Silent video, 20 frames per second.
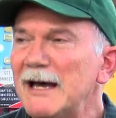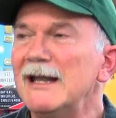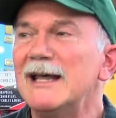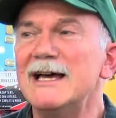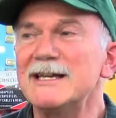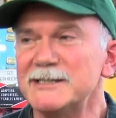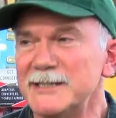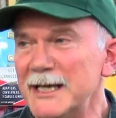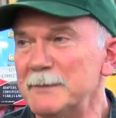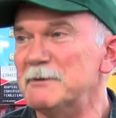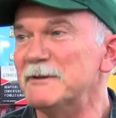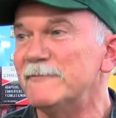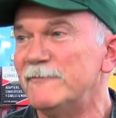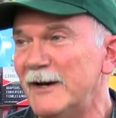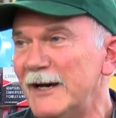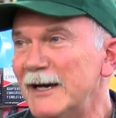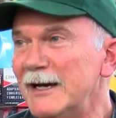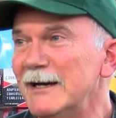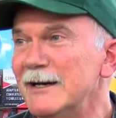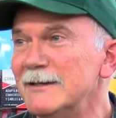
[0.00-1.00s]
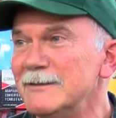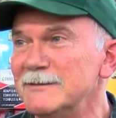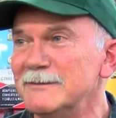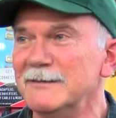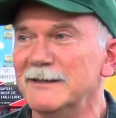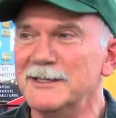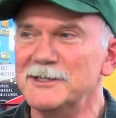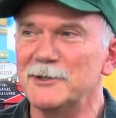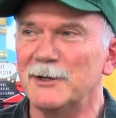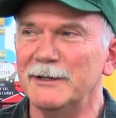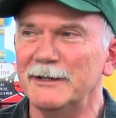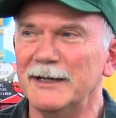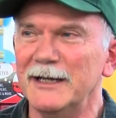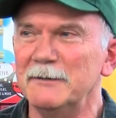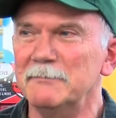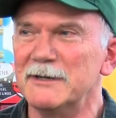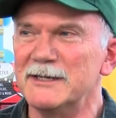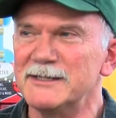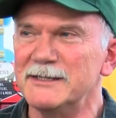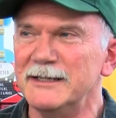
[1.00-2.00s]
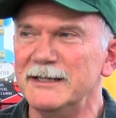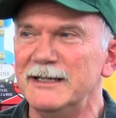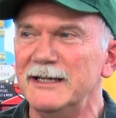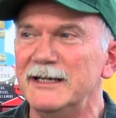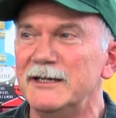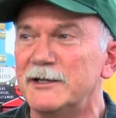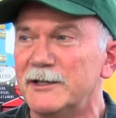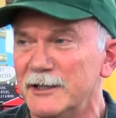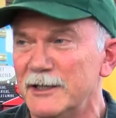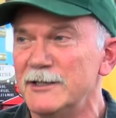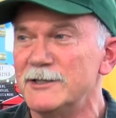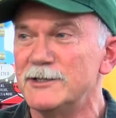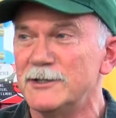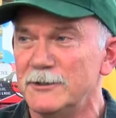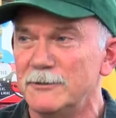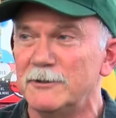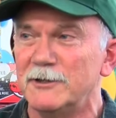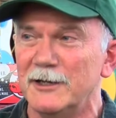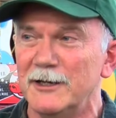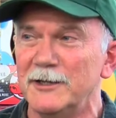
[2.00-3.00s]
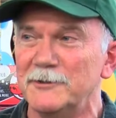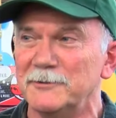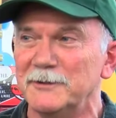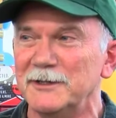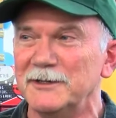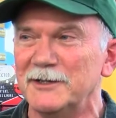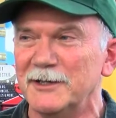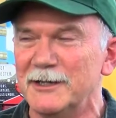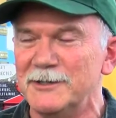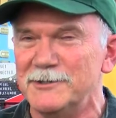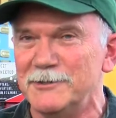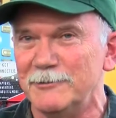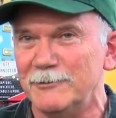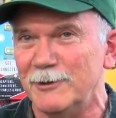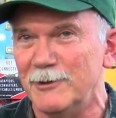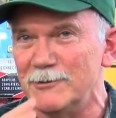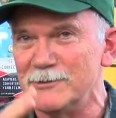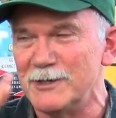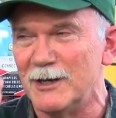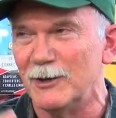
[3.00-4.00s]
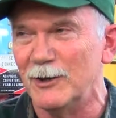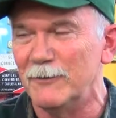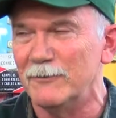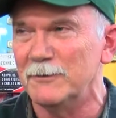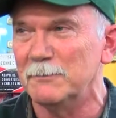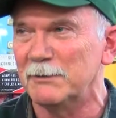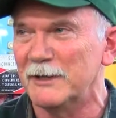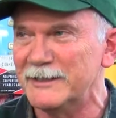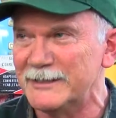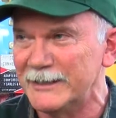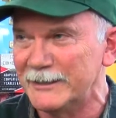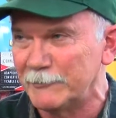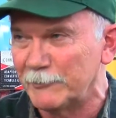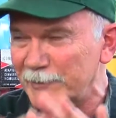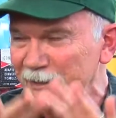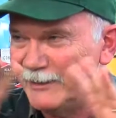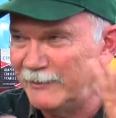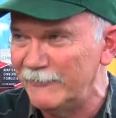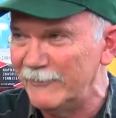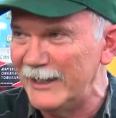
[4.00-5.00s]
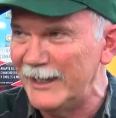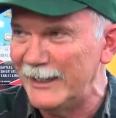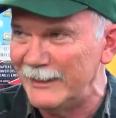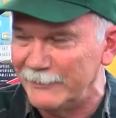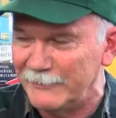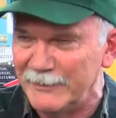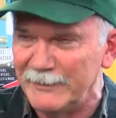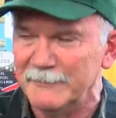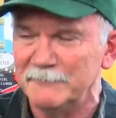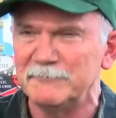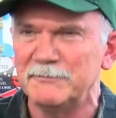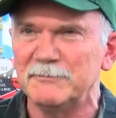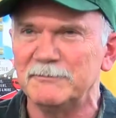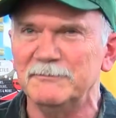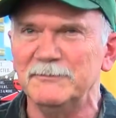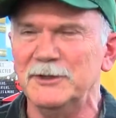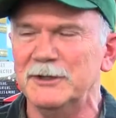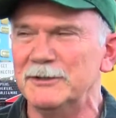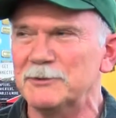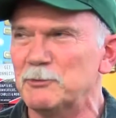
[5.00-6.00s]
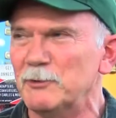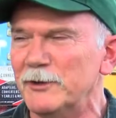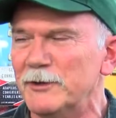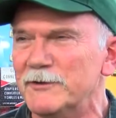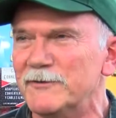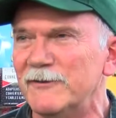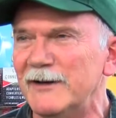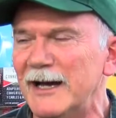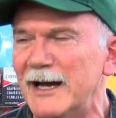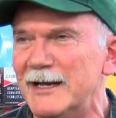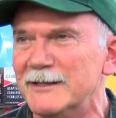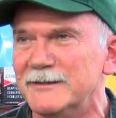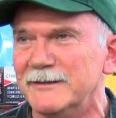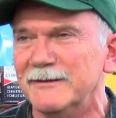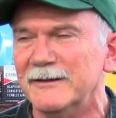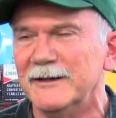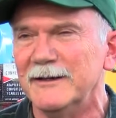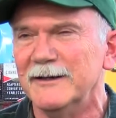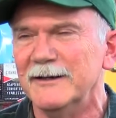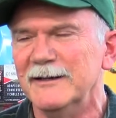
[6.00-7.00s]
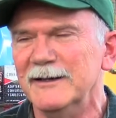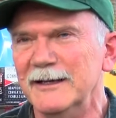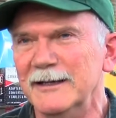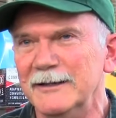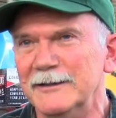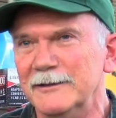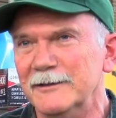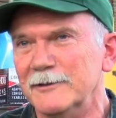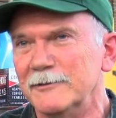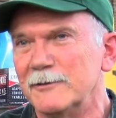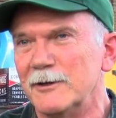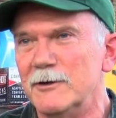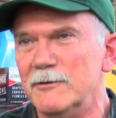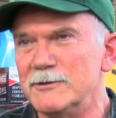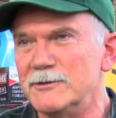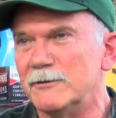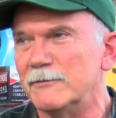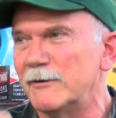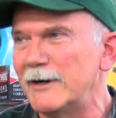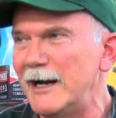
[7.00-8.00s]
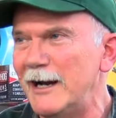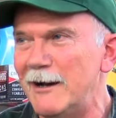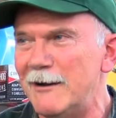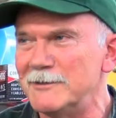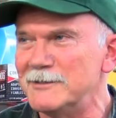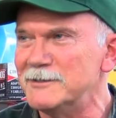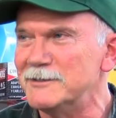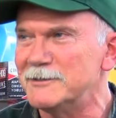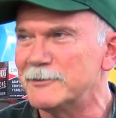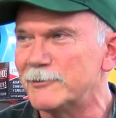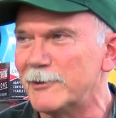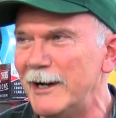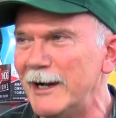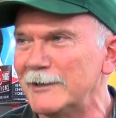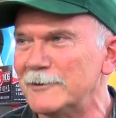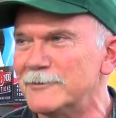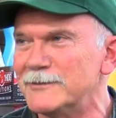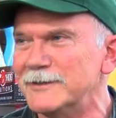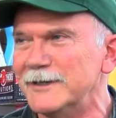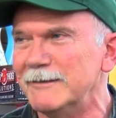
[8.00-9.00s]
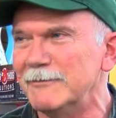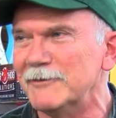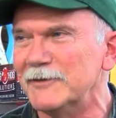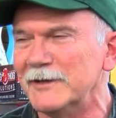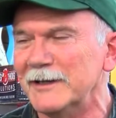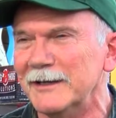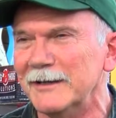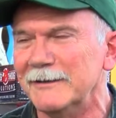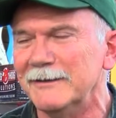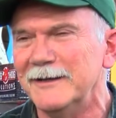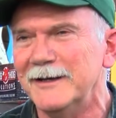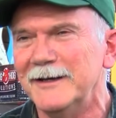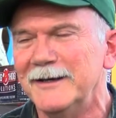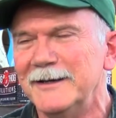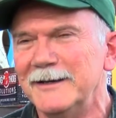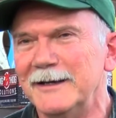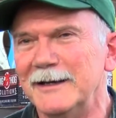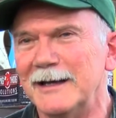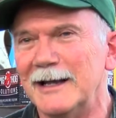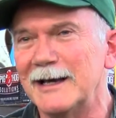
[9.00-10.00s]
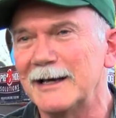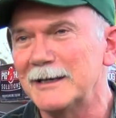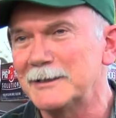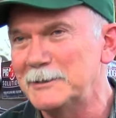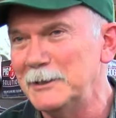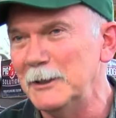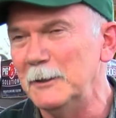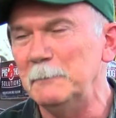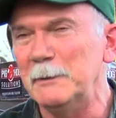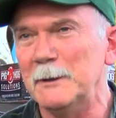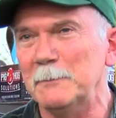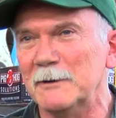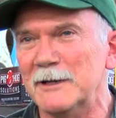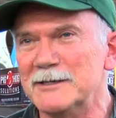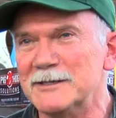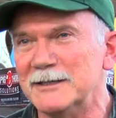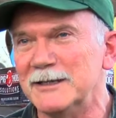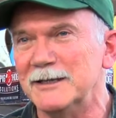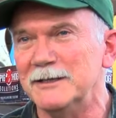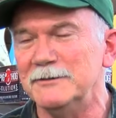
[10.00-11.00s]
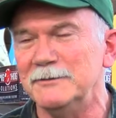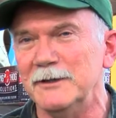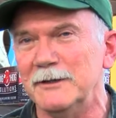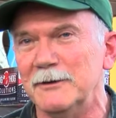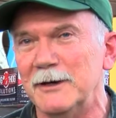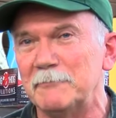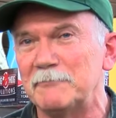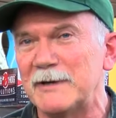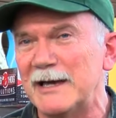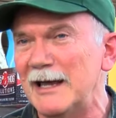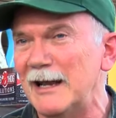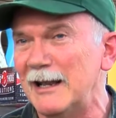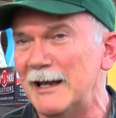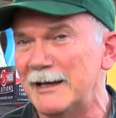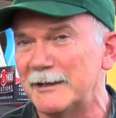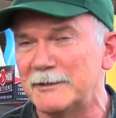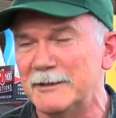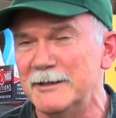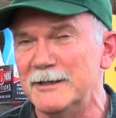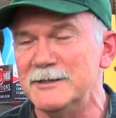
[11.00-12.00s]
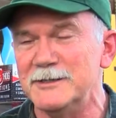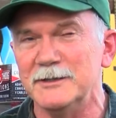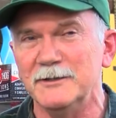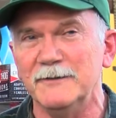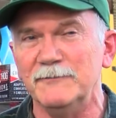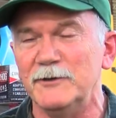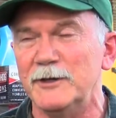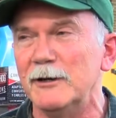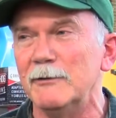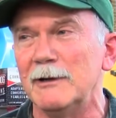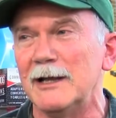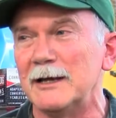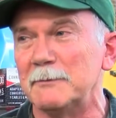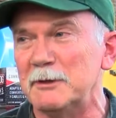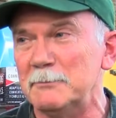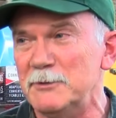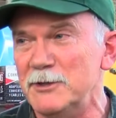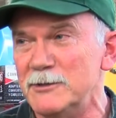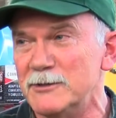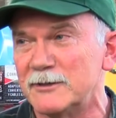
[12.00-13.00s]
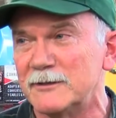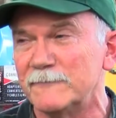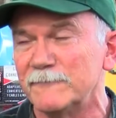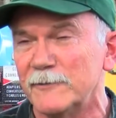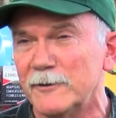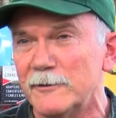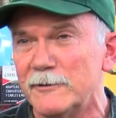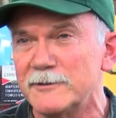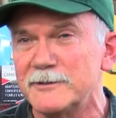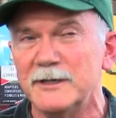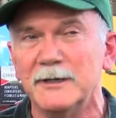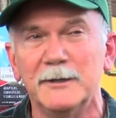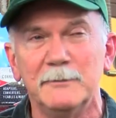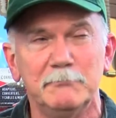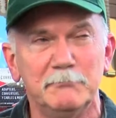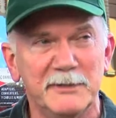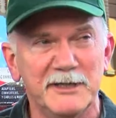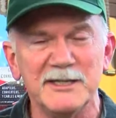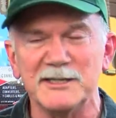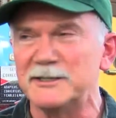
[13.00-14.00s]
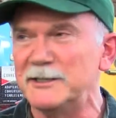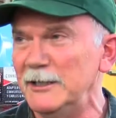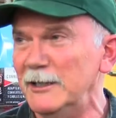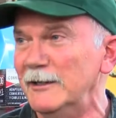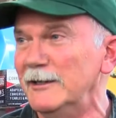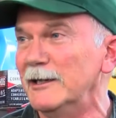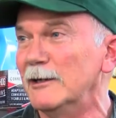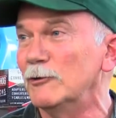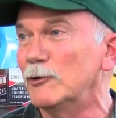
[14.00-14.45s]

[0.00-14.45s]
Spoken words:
last name is Vines, and so I named my CD Kudzu Country. Kudzu grows all over the place. That green vine, it's one of those vines. It grows over houses and tractors and everything. And like I tell people, I said, I'm kind of like kudzu. If you don't like my music at first, be still and it'll